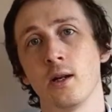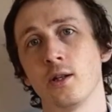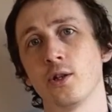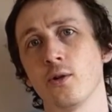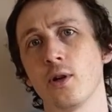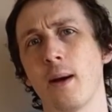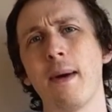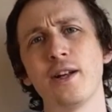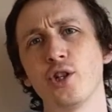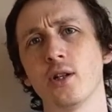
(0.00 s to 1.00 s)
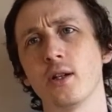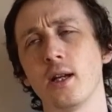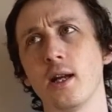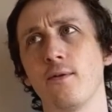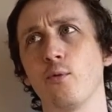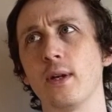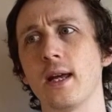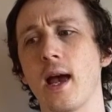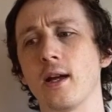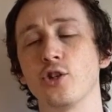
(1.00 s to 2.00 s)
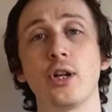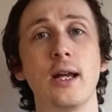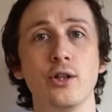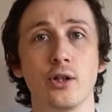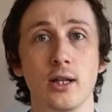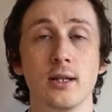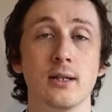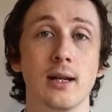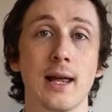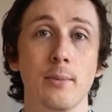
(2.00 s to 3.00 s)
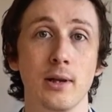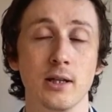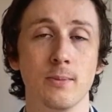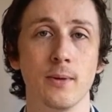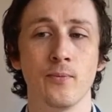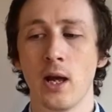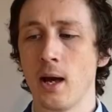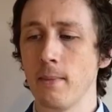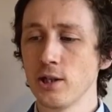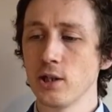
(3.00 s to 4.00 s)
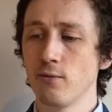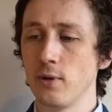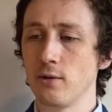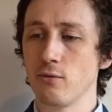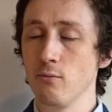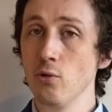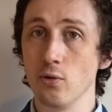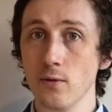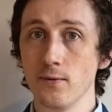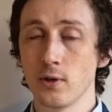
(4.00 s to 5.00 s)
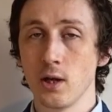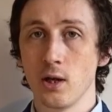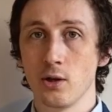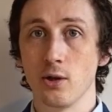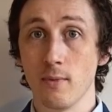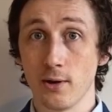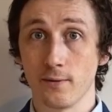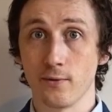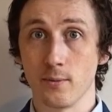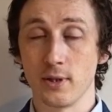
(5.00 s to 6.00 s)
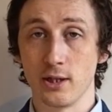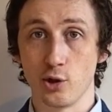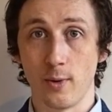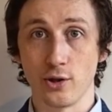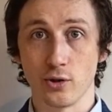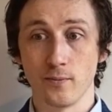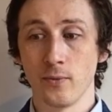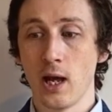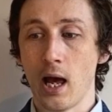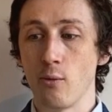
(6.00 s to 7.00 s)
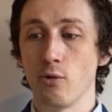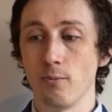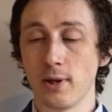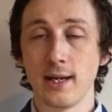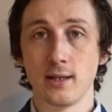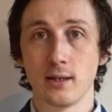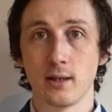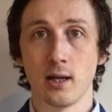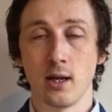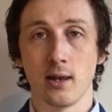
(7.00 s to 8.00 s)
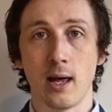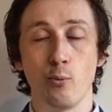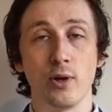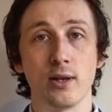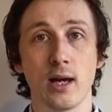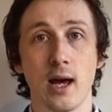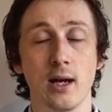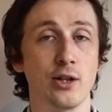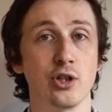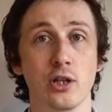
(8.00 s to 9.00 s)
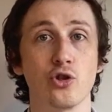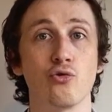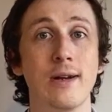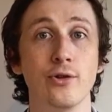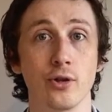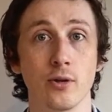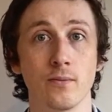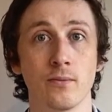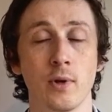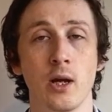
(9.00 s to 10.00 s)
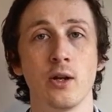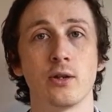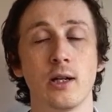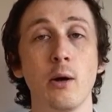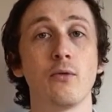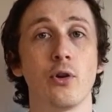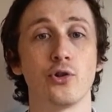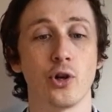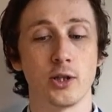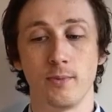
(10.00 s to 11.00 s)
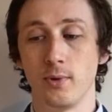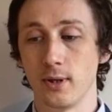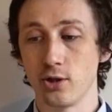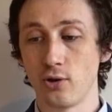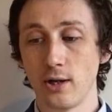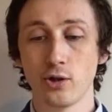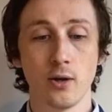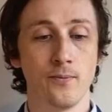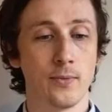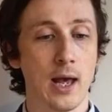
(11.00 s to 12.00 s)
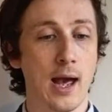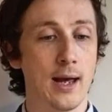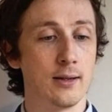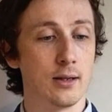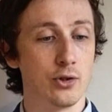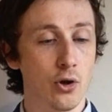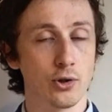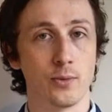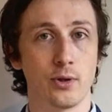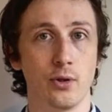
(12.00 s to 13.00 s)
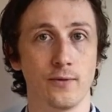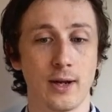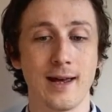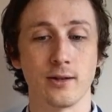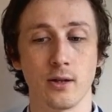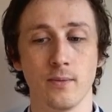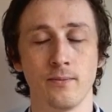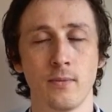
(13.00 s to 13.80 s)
So imagine if we changed this dilemma a little bit. Imagine if we removed your mother from the situation and replaced them with just a stranger. So now we've got a choice between a stranger and a doctor with a cure for cancer.